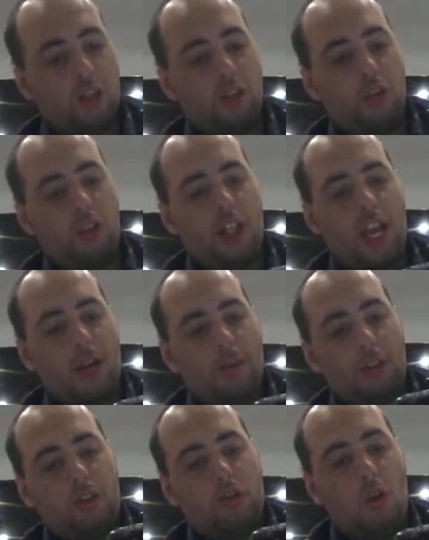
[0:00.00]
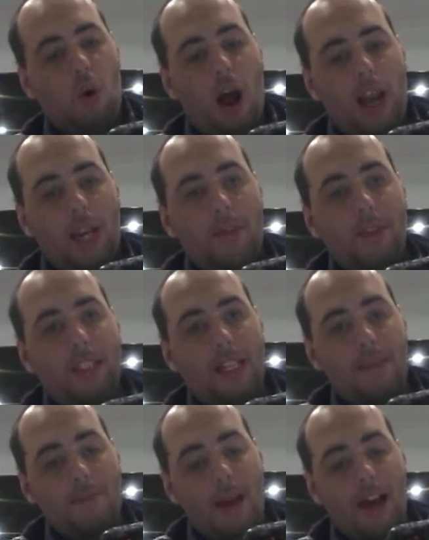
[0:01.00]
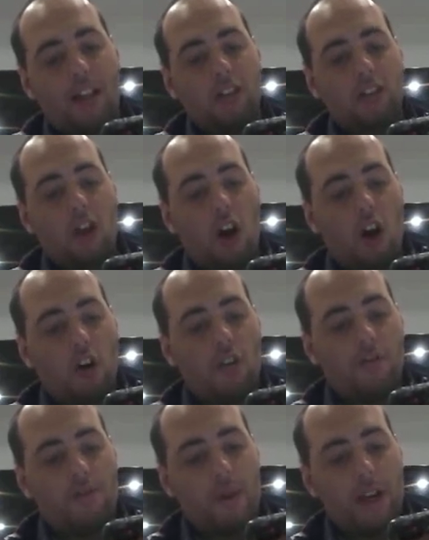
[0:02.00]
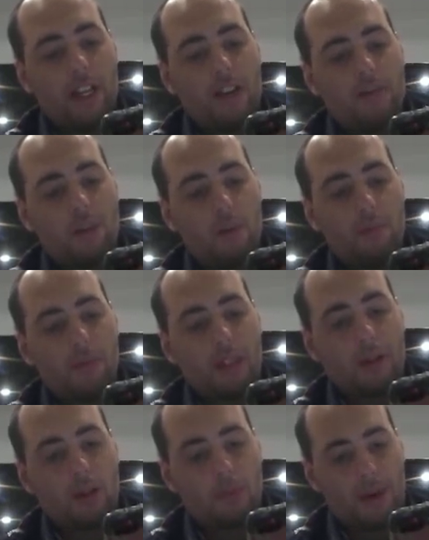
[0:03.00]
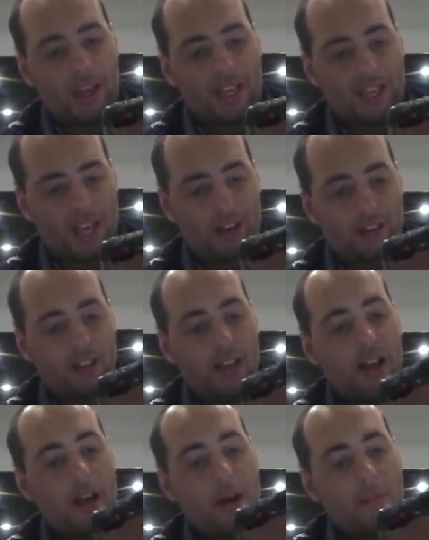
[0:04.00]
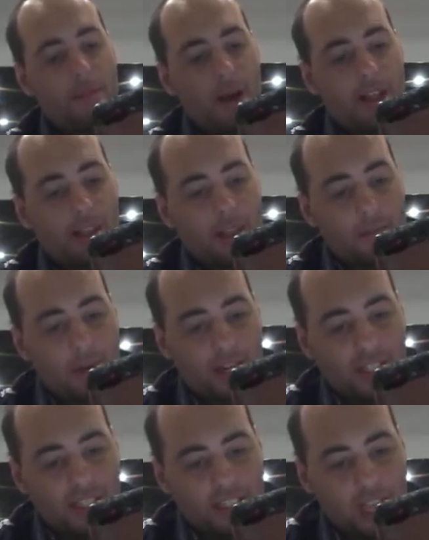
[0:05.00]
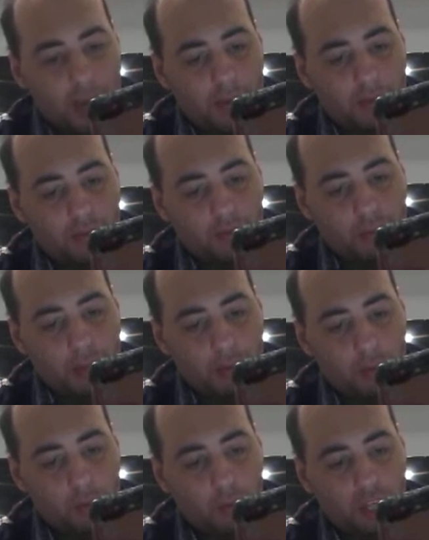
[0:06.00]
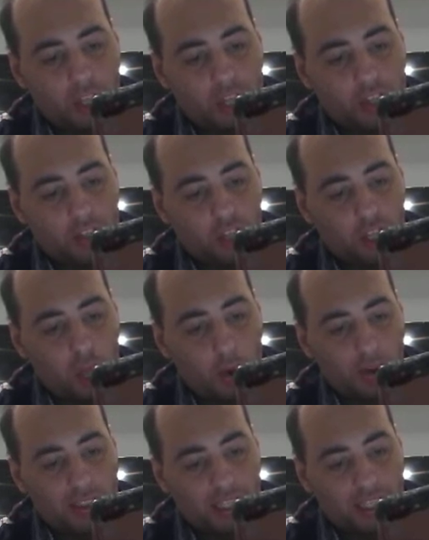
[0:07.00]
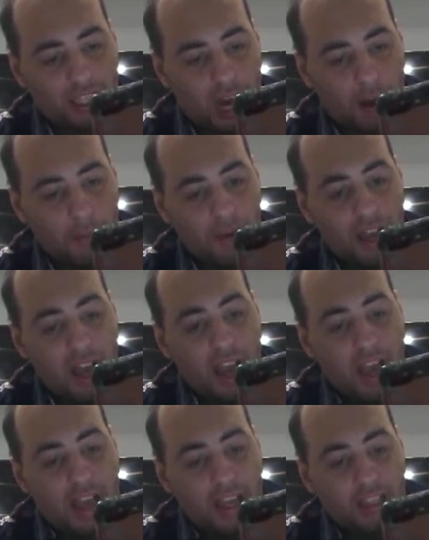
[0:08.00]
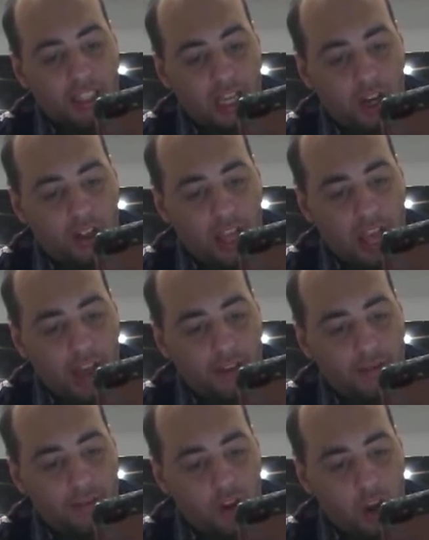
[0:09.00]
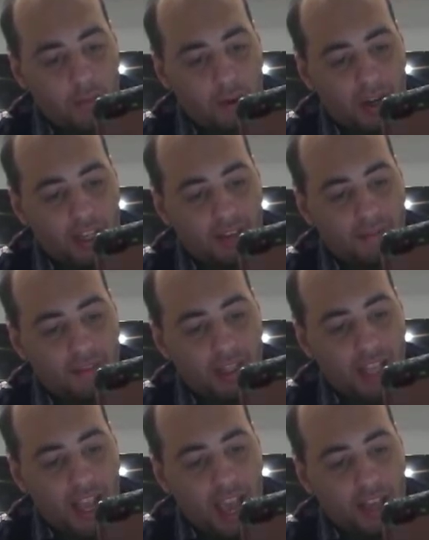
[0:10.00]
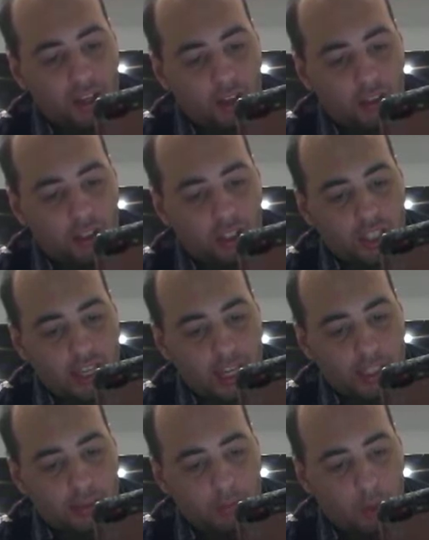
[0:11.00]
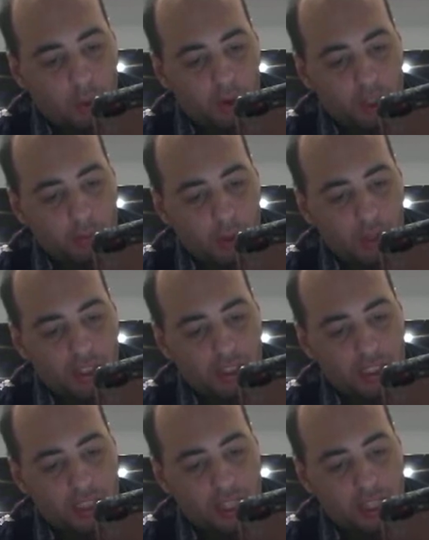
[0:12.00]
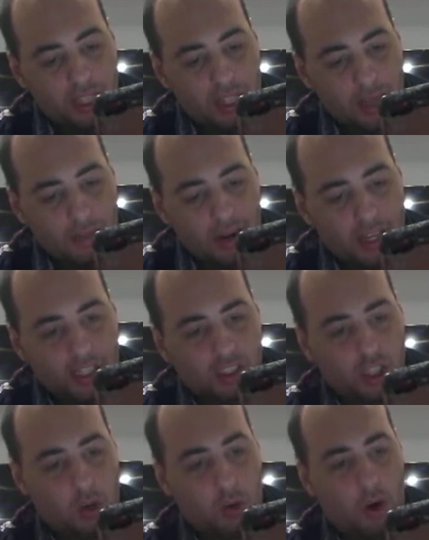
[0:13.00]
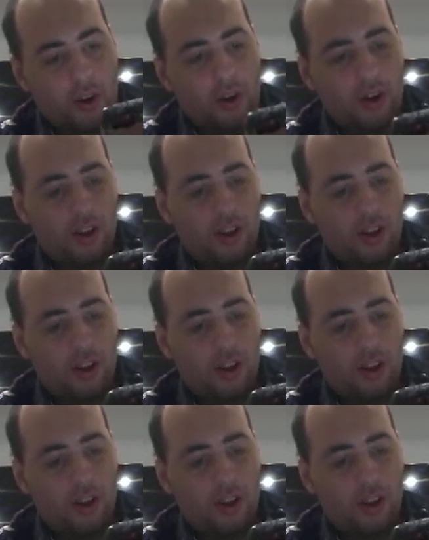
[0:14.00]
You can withdraw unlimited amounts of money from your bank account, but the money is coming from people with the lowest income until they have no money. It goes to the next poorest person, their money, and so on.